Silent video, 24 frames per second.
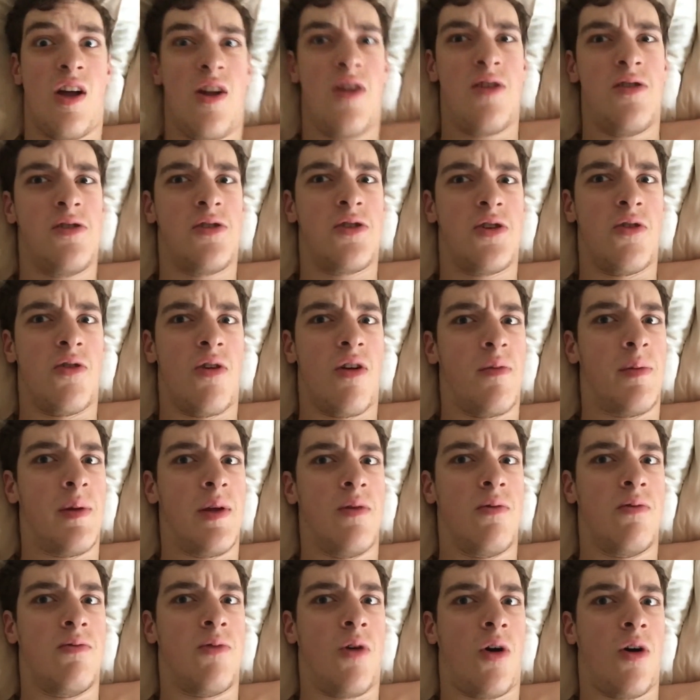Also, I'll be,
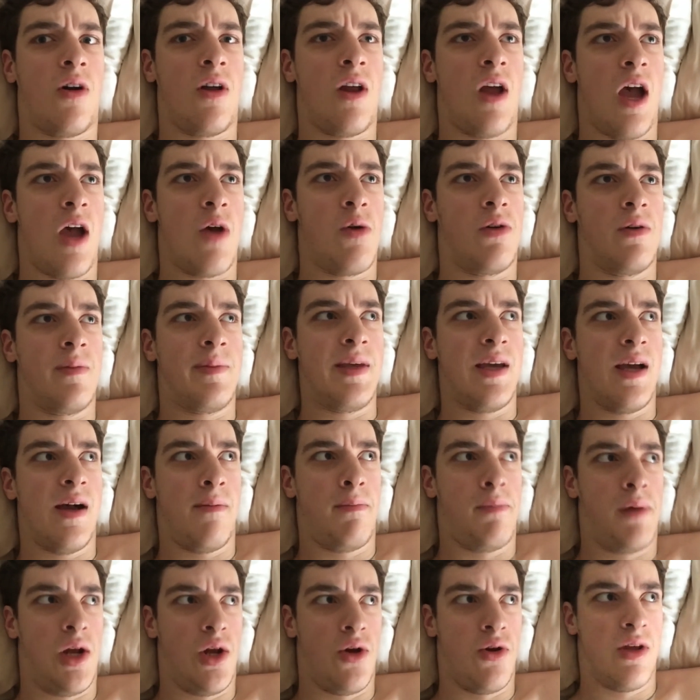I will be
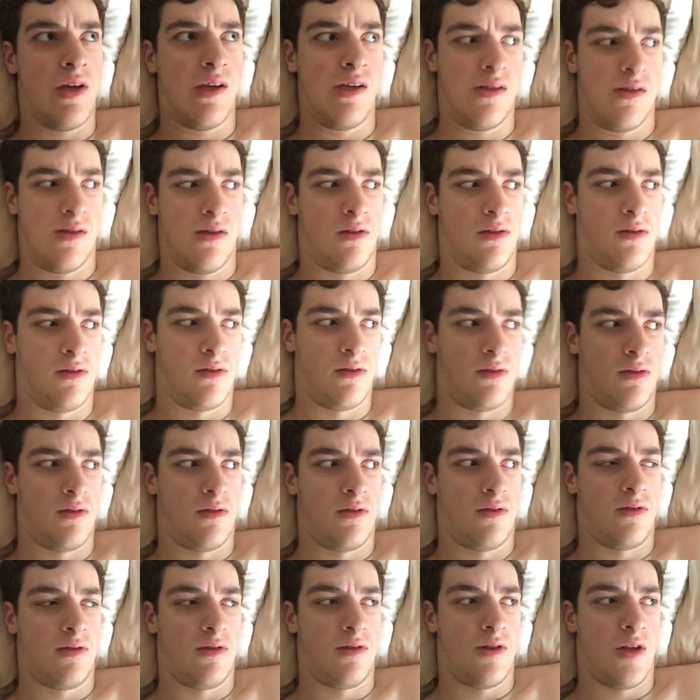uploading
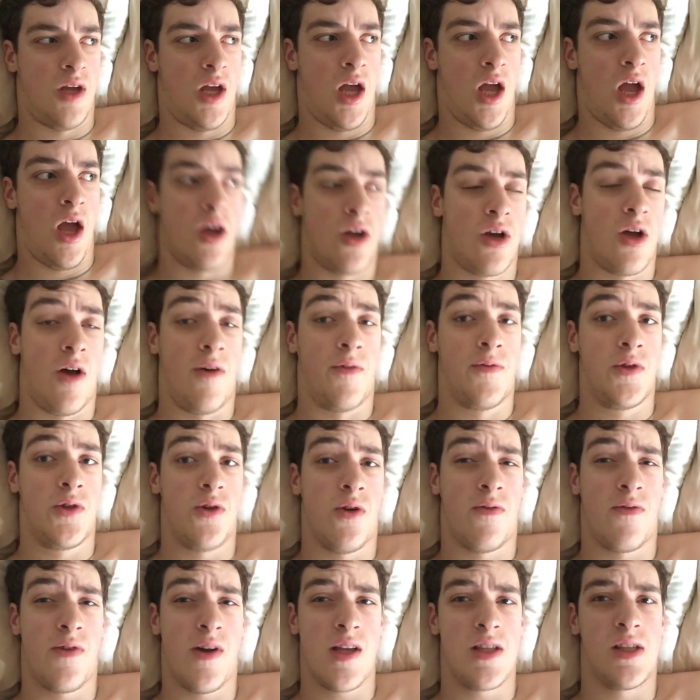a golf with
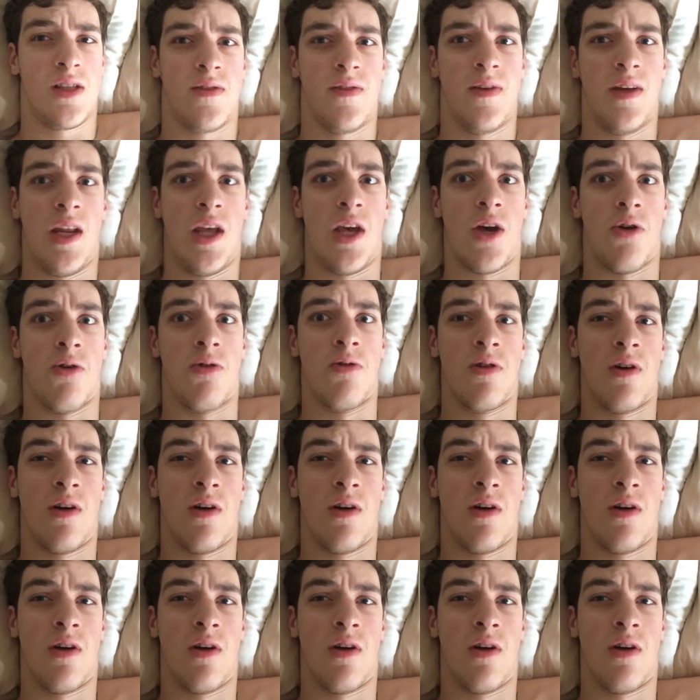your friends video